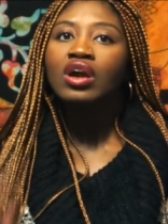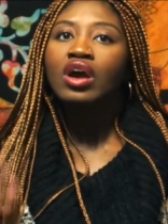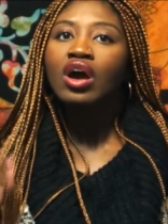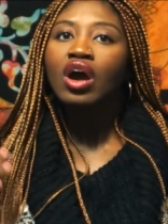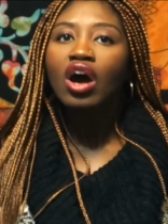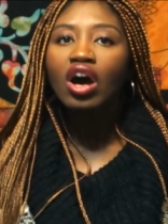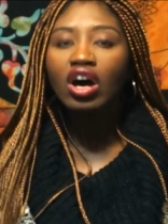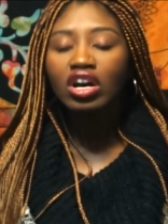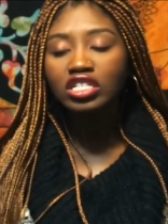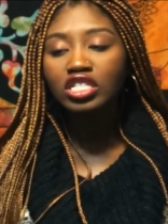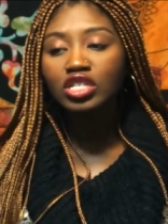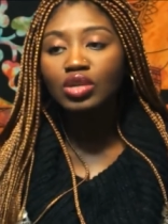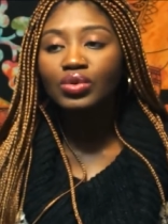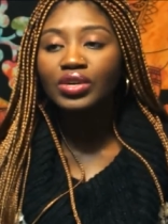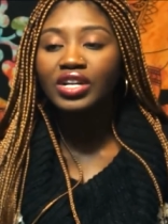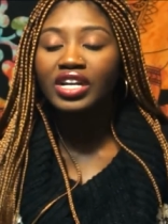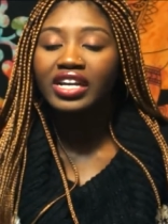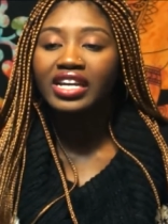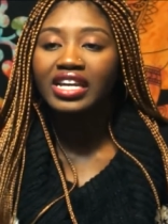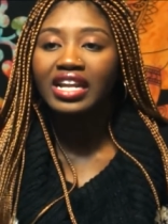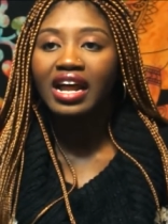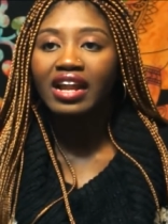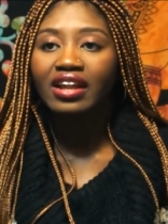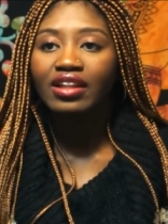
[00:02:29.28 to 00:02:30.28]
Also want to
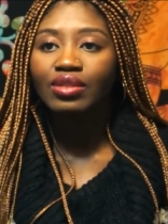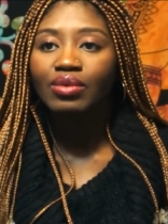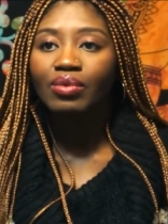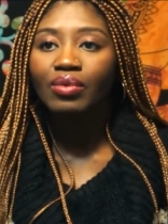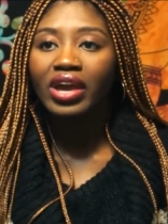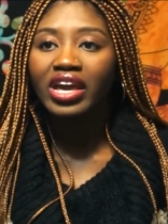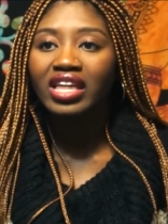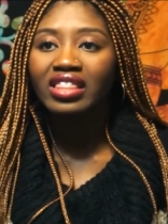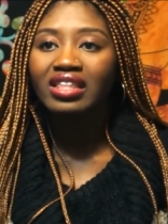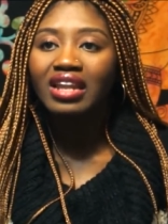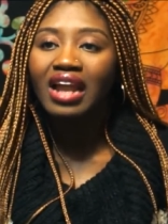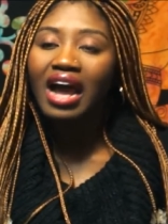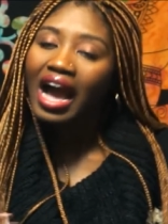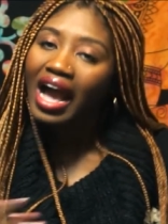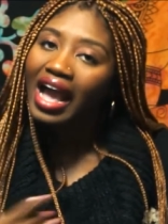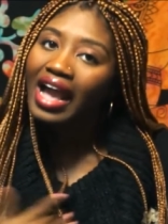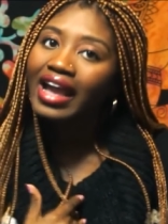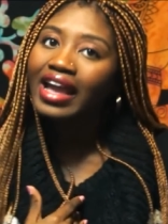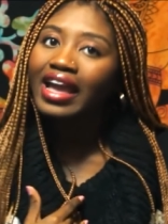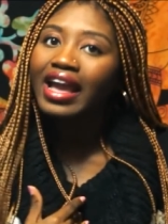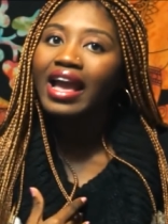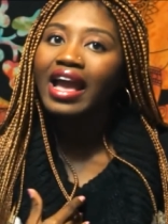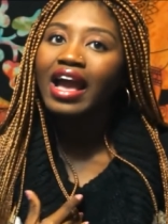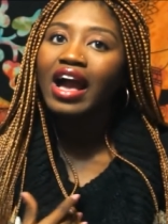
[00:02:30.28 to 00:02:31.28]
get out of the way that
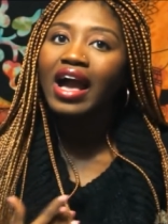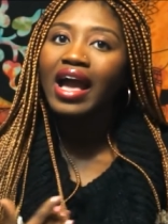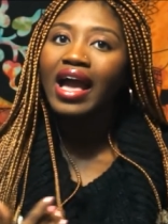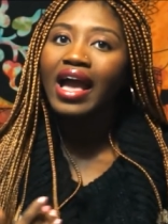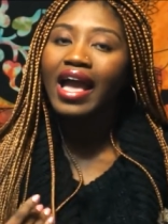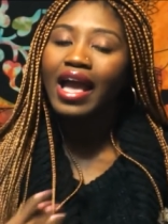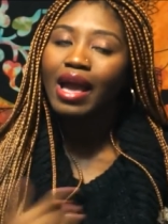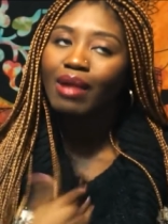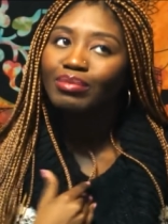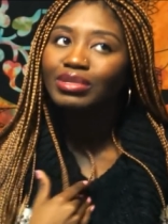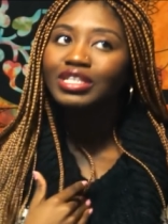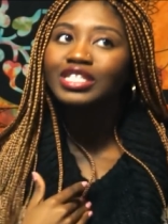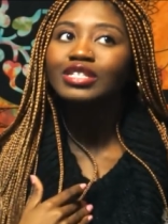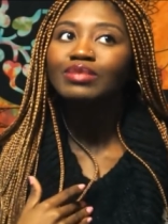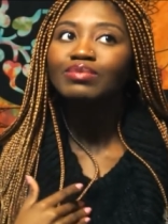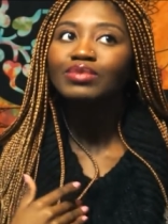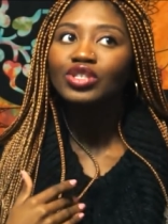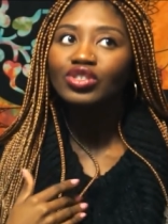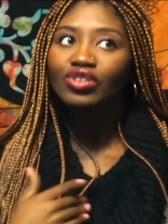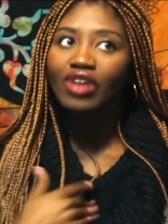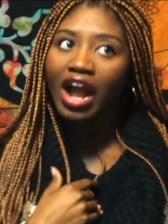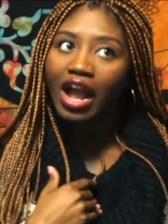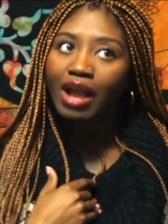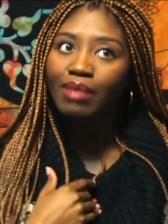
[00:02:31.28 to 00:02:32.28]
I am a
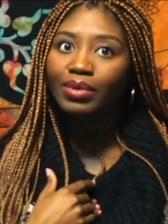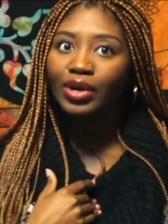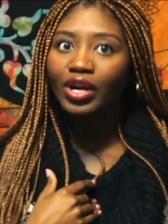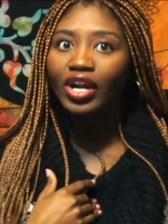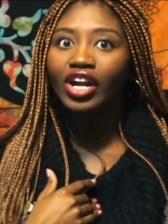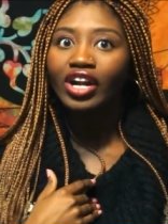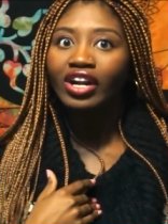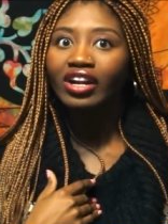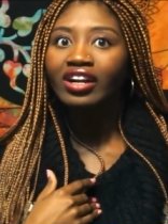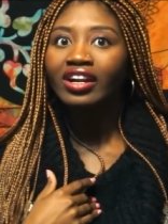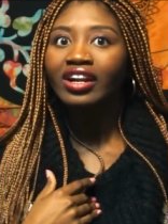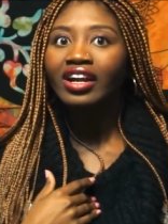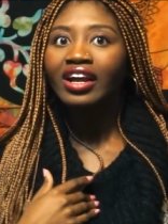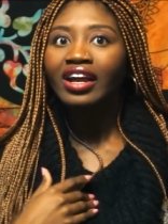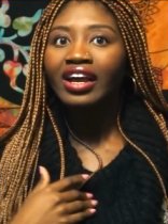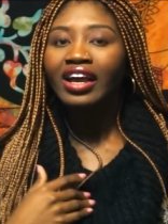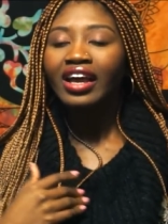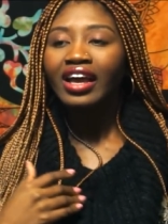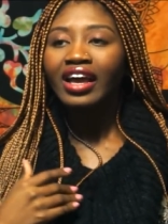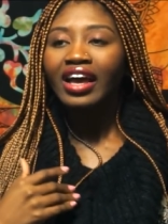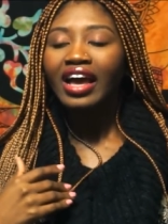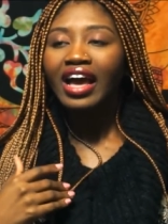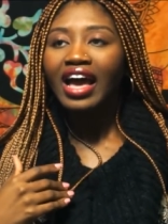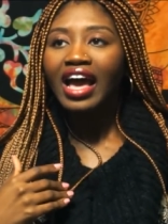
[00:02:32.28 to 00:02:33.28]
subscriber
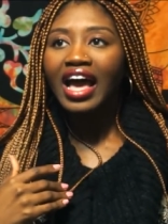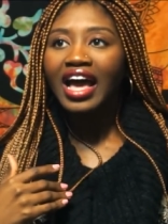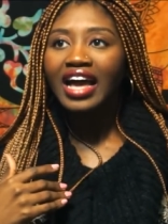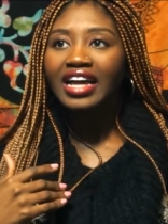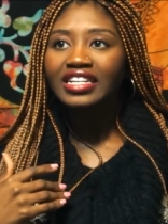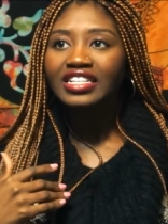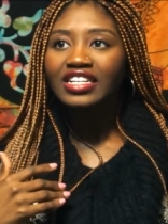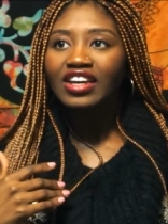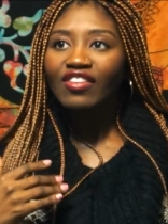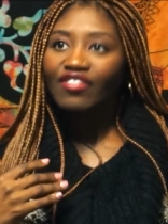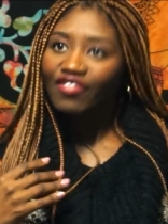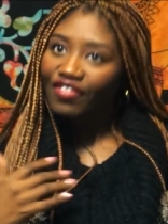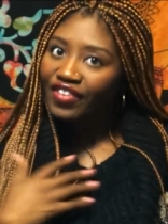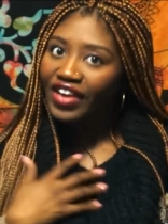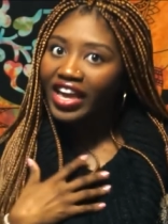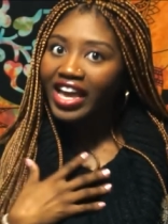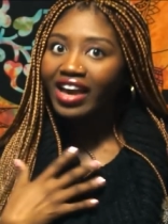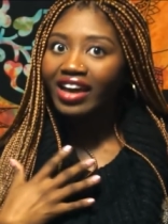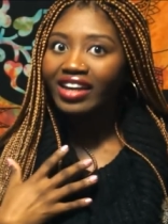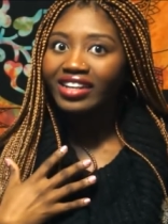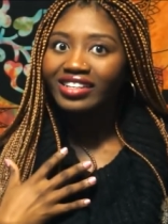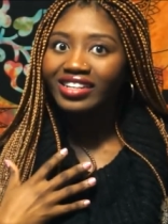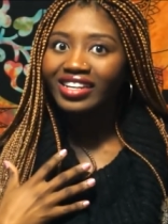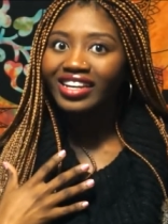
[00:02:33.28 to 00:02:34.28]
and a
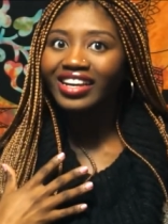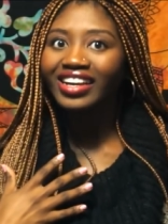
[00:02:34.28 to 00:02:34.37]
fan